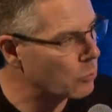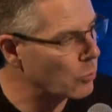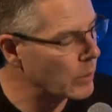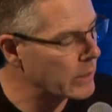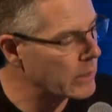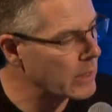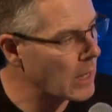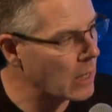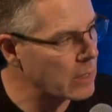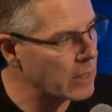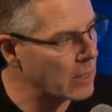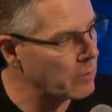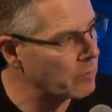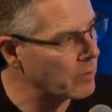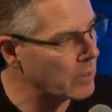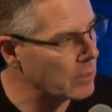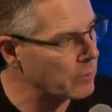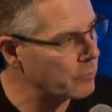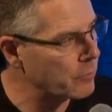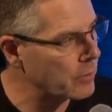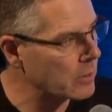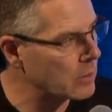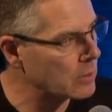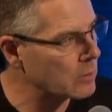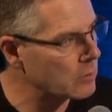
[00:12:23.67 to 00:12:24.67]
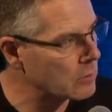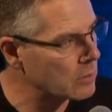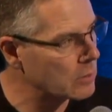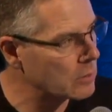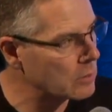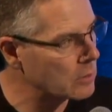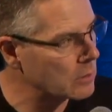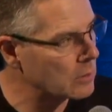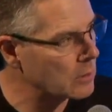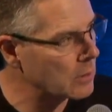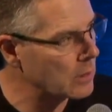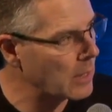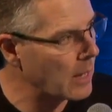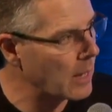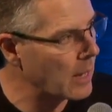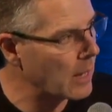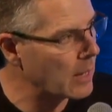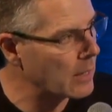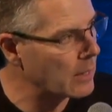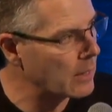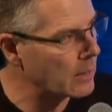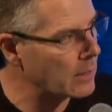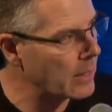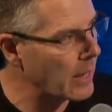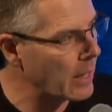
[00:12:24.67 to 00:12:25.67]
We don't have infinite
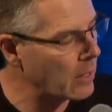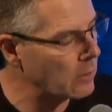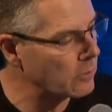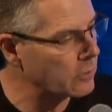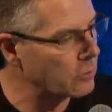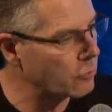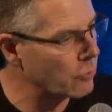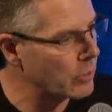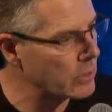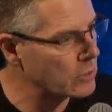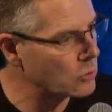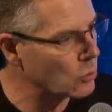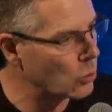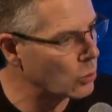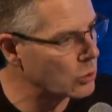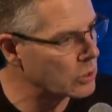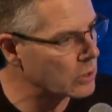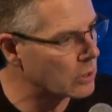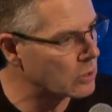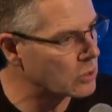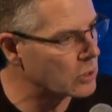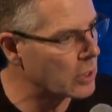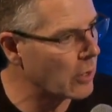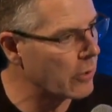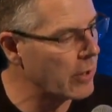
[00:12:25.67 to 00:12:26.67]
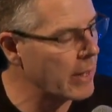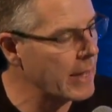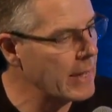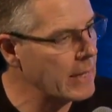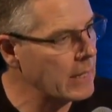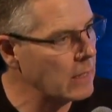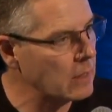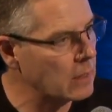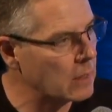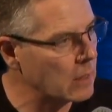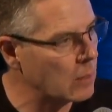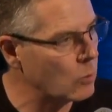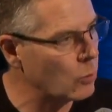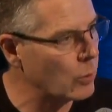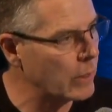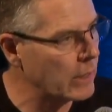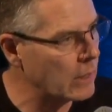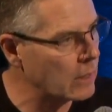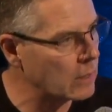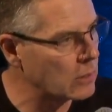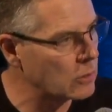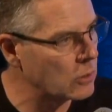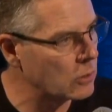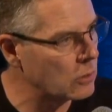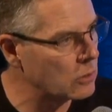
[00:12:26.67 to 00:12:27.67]
health resources. So anything we
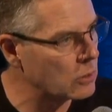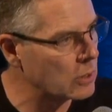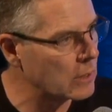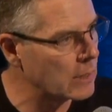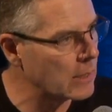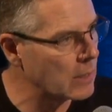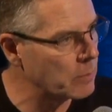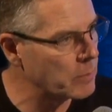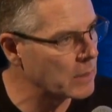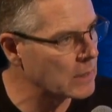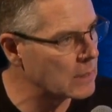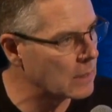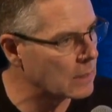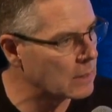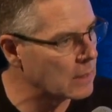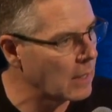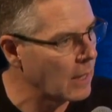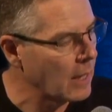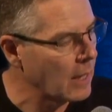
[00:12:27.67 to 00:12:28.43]
can do to limit it.